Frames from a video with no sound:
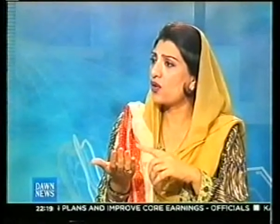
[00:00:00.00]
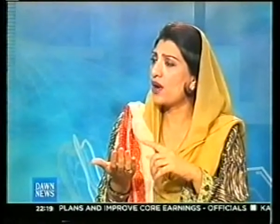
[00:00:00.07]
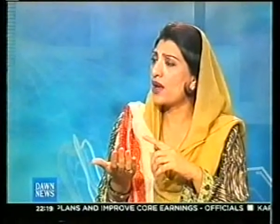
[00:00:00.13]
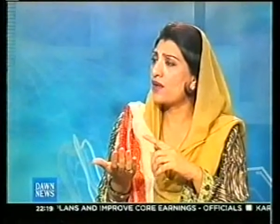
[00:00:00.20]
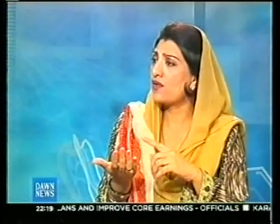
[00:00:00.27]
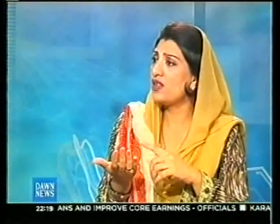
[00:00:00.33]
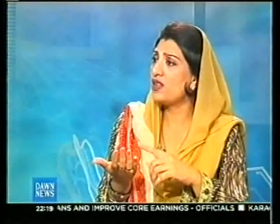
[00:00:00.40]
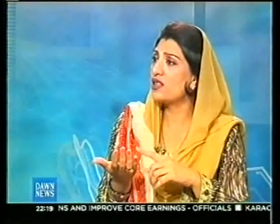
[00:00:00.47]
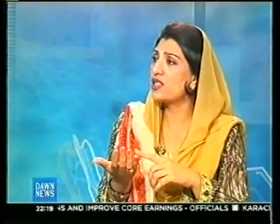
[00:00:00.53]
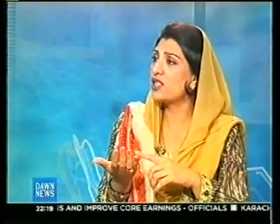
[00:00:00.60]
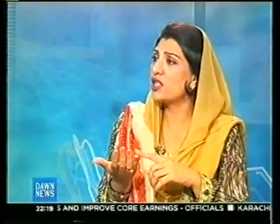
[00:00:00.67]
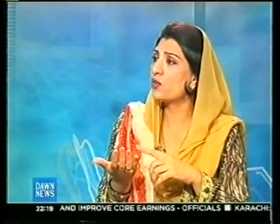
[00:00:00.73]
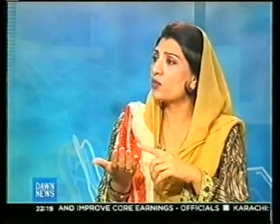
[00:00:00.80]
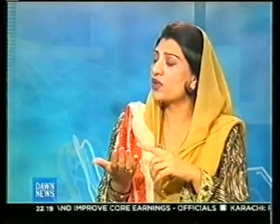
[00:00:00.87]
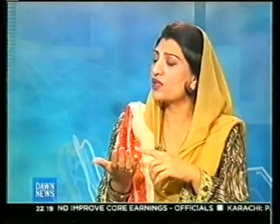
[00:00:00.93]
Every
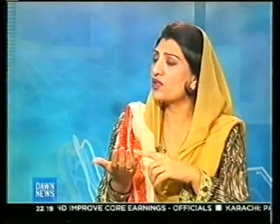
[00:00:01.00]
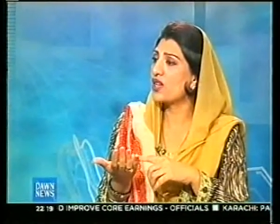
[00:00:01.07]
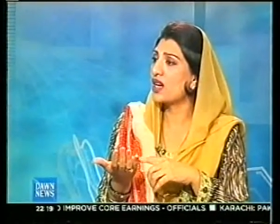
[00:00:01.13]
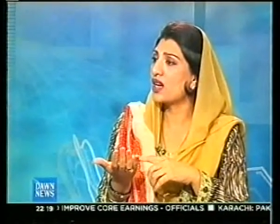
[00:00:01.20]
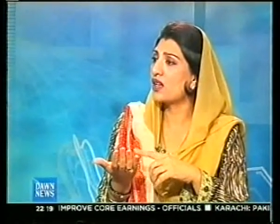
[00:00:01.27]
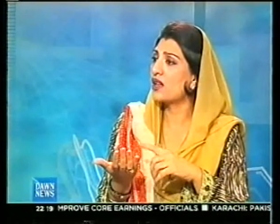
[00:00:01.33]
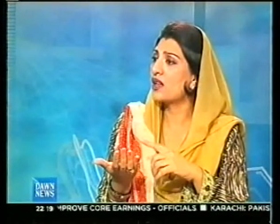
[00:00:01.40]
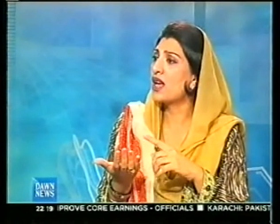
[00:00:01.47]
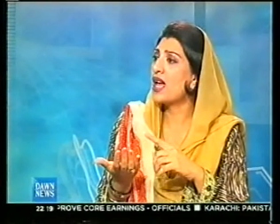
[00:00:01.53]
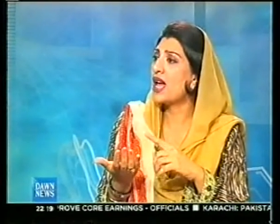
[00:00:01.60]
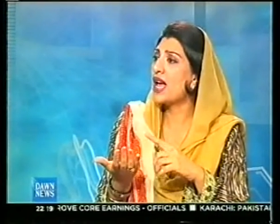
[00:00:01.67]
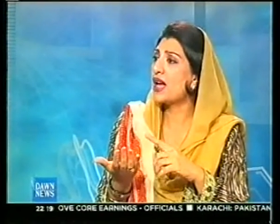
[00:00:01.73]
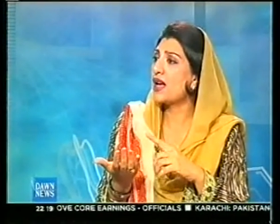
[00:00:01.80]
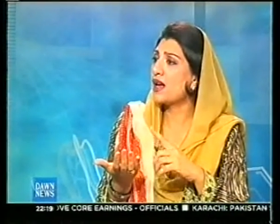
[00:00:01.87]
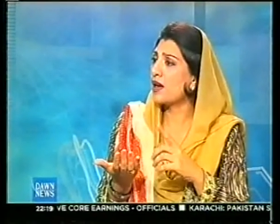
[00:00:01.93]
decision was taken
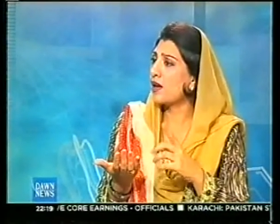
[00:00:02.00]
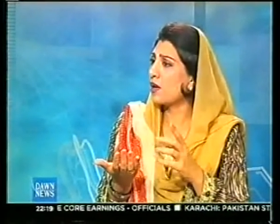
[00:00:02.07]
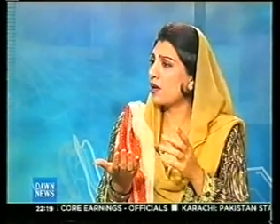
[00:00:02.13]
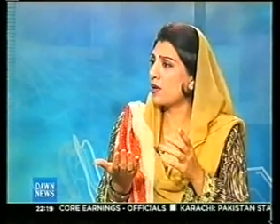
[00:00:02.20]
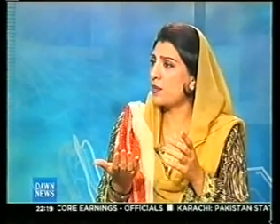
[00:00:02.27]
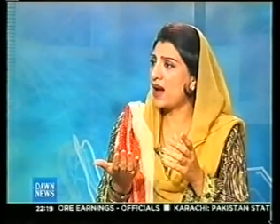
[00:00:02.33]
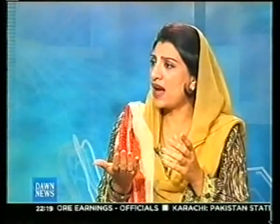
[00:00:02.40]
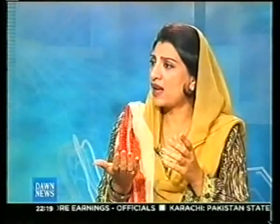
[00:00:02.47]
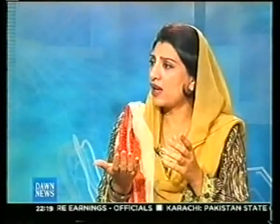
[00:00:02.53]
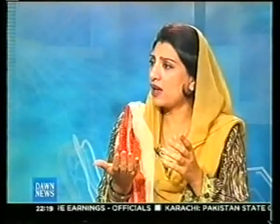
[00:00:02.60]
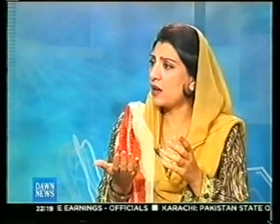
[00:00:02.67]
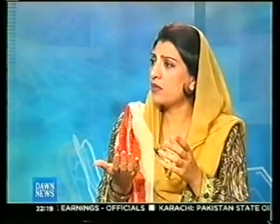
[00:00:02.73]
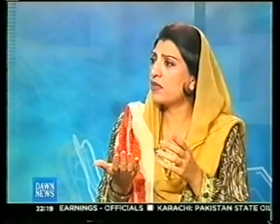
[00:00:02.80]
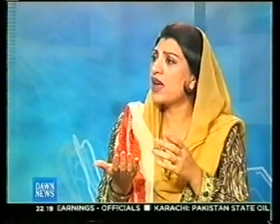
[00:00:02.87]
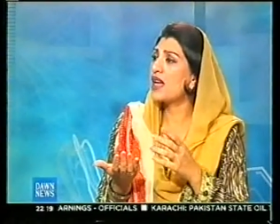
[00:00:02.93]
by
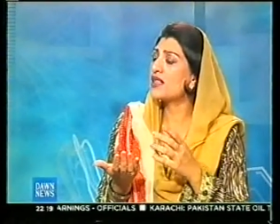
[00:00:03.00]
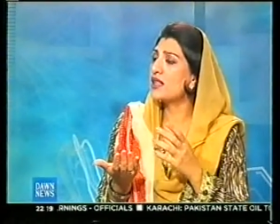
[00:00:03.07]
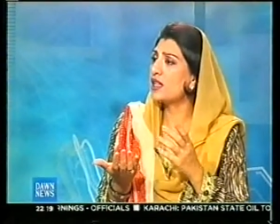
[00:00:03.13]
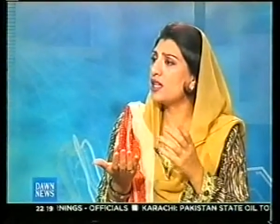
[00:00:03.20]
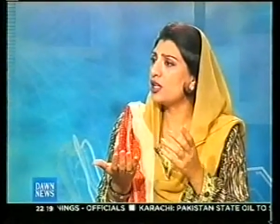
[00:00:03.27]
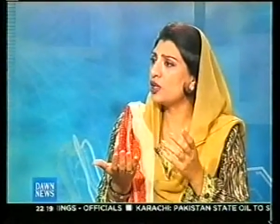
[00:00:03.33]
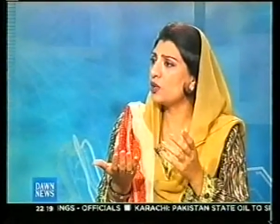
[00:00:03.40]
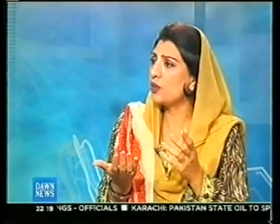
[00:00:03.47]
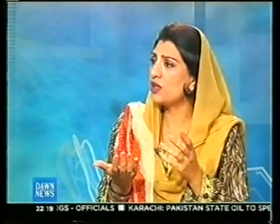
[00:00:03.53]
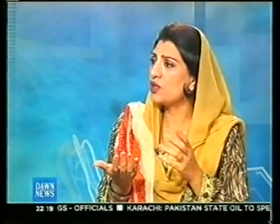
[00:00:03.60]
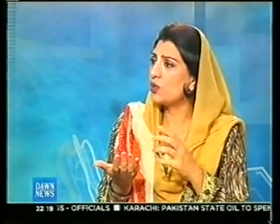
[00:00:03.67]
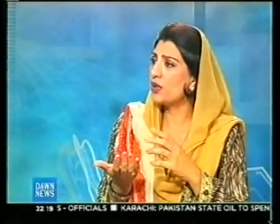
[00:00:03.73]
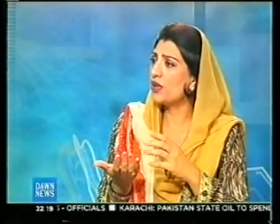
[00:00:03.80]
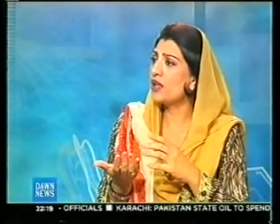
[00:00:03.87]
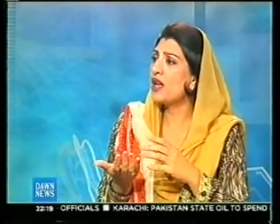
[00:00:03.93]
him as an individual,